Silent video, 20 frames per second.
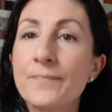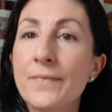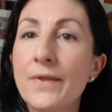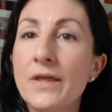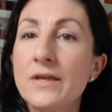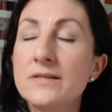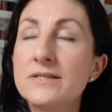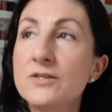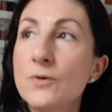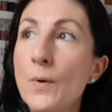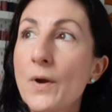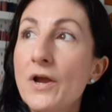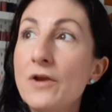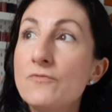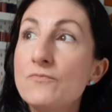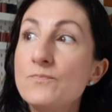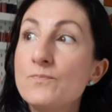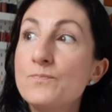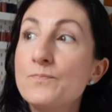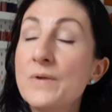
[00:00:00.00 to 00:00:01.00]
So
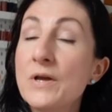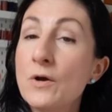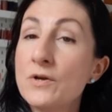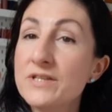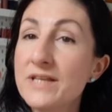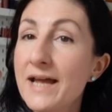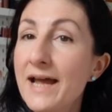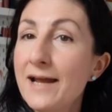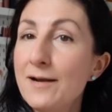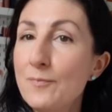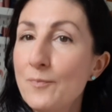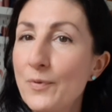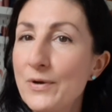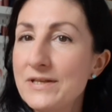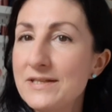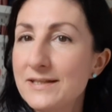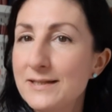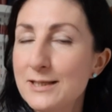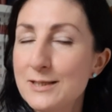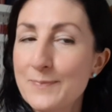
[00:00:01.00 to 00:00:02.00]
because I hadn't
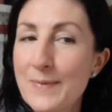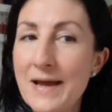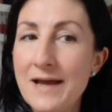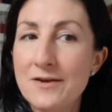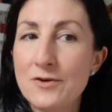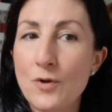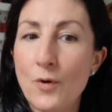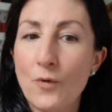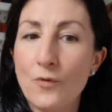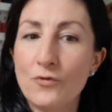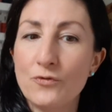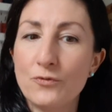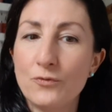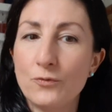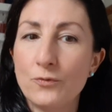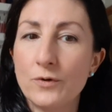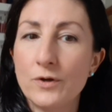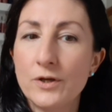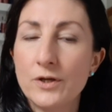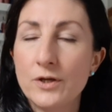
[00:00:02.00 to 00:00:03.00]
printed this pattern off
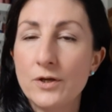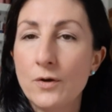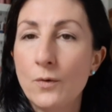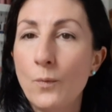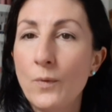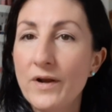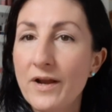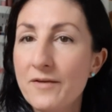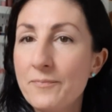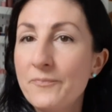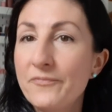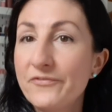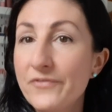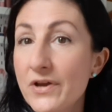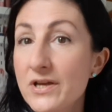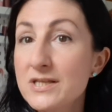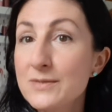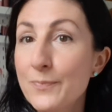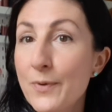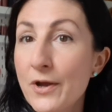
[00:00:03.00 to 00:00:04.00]
when I
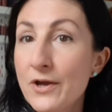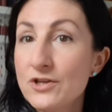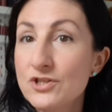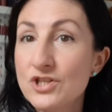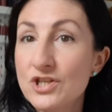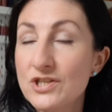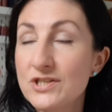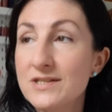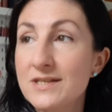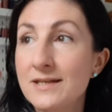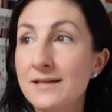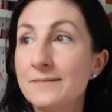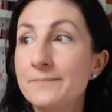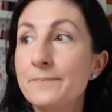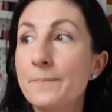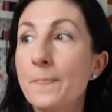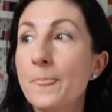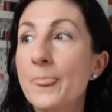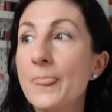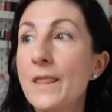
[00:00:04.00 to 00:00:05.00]
first purchased it,
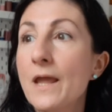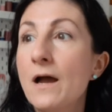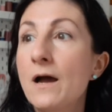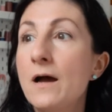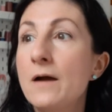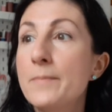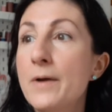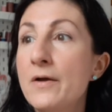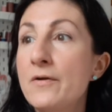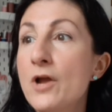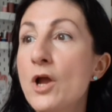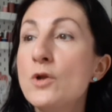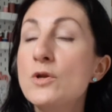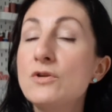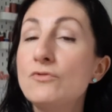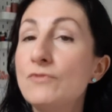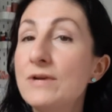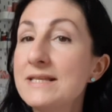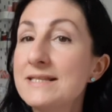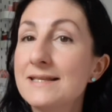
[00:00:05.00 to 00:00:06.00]
I only
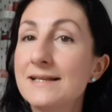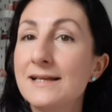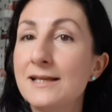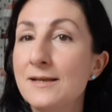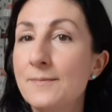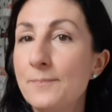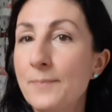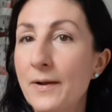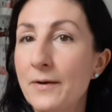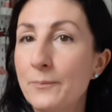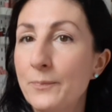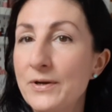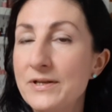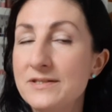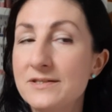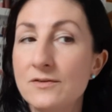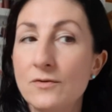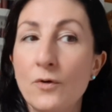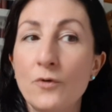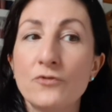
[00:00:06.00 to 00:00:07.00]
recently
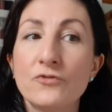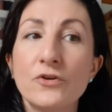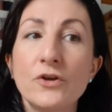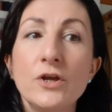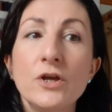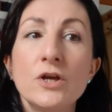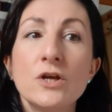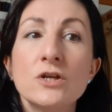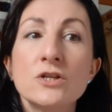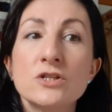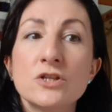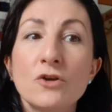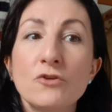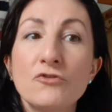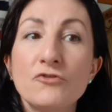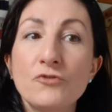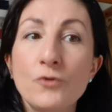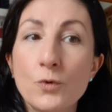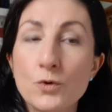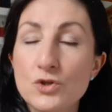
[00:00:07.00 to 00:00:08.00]
printed it off. So
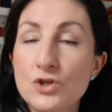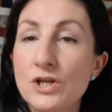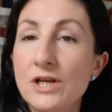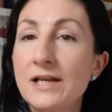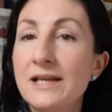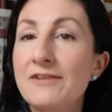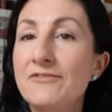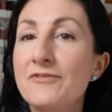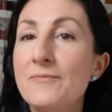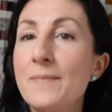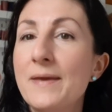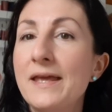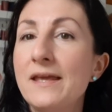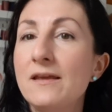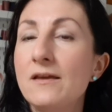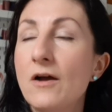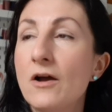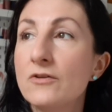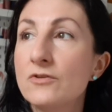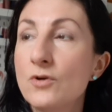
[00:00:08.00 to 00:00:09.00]
fortunately for
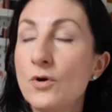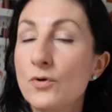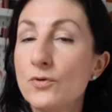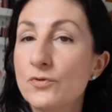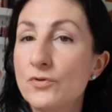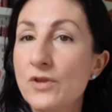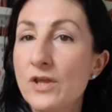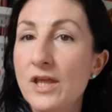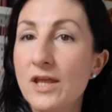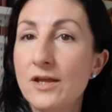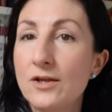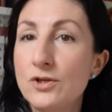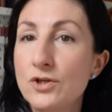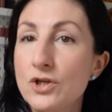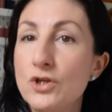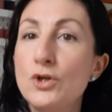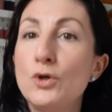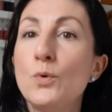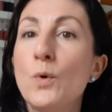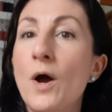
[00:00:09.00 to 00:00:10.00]
me, I got the
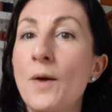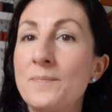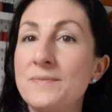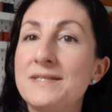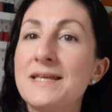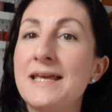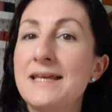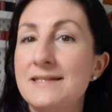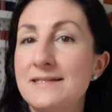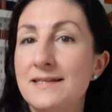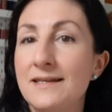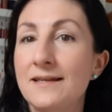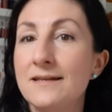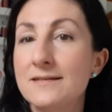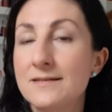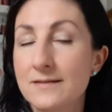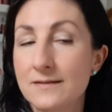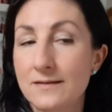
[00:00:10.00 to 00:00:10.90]
new updated